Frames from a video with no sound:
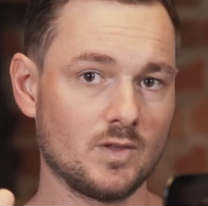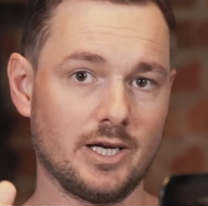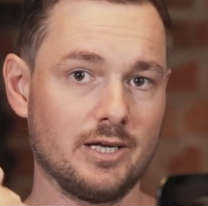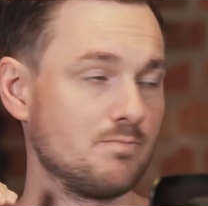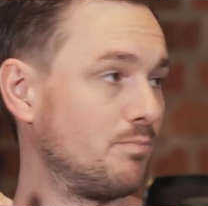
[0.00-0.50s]

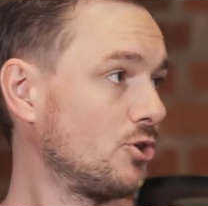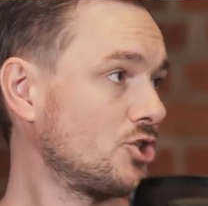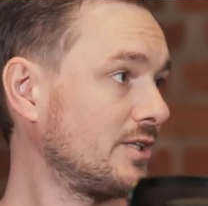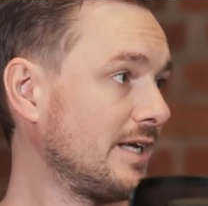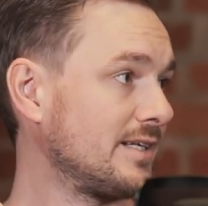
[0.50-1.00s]
I'm
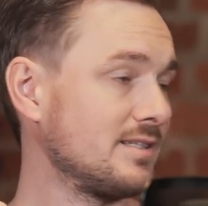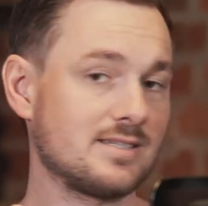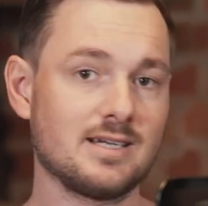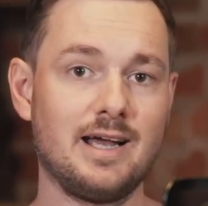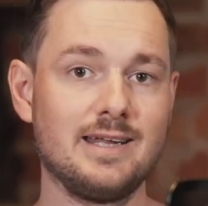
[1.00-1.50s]
pushing that
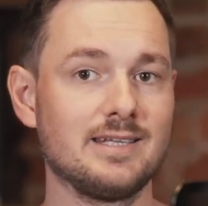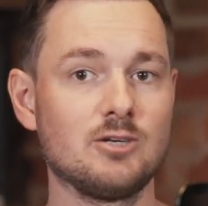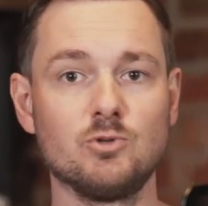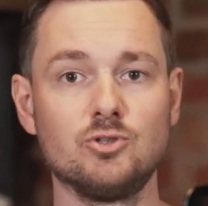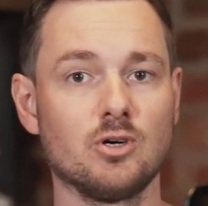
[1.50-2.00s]
inside.
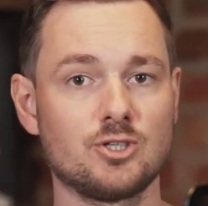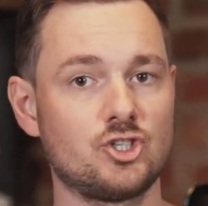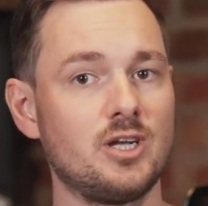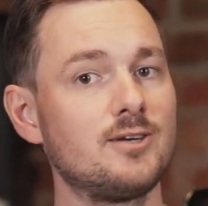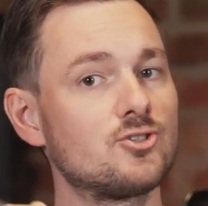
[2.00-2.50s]
That will not
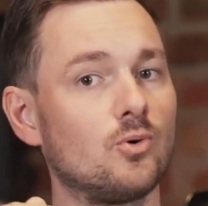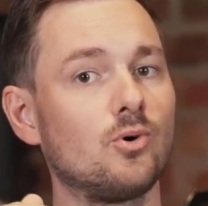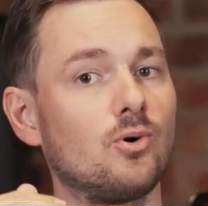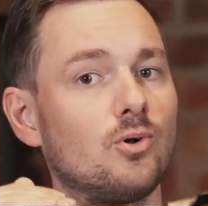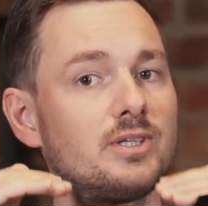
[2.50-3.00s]
change
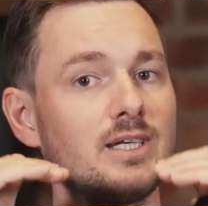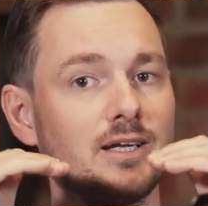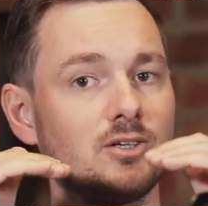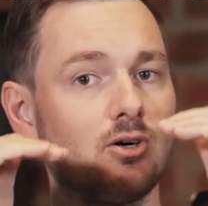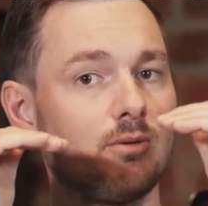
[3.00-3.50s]
all the
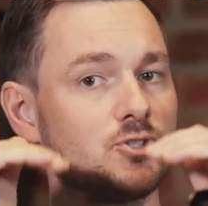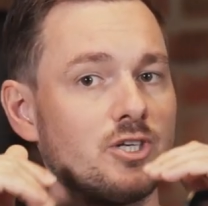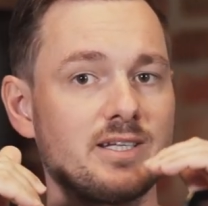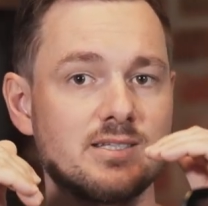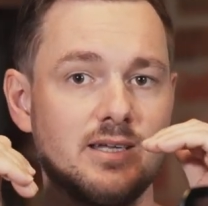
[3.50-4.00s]
other
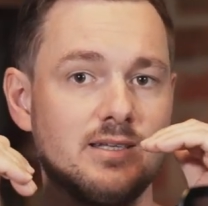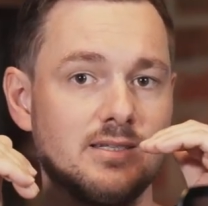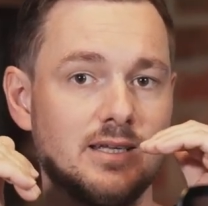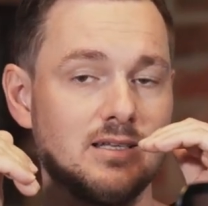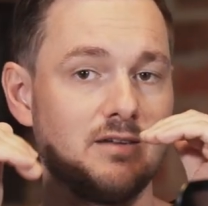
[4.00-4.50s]
objects
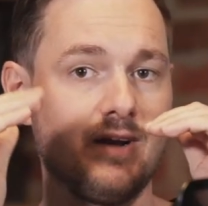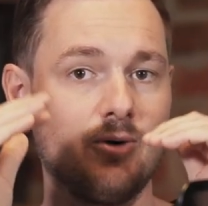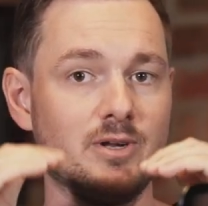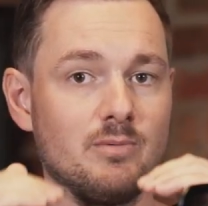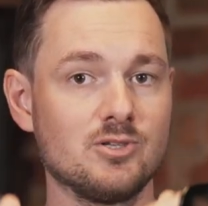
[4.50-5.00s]
and
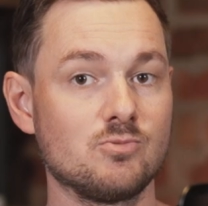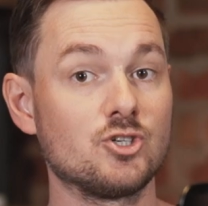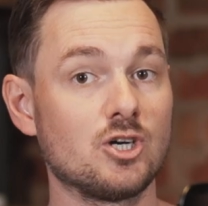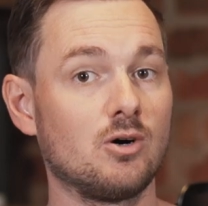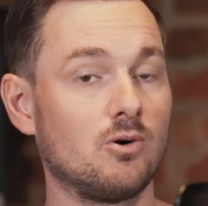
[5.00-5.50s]
variables
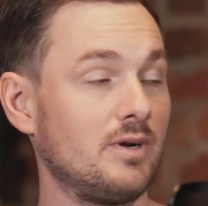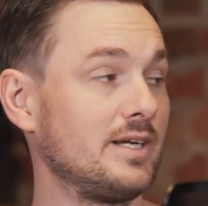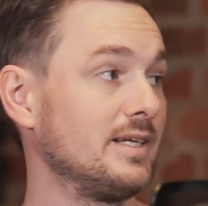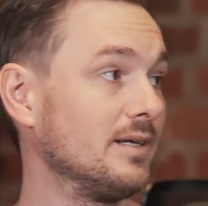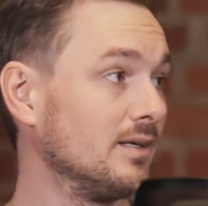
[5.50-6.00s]
which are
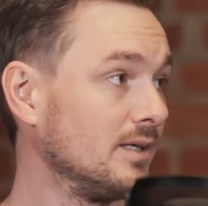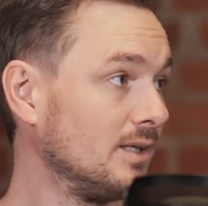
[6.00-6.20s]
already in.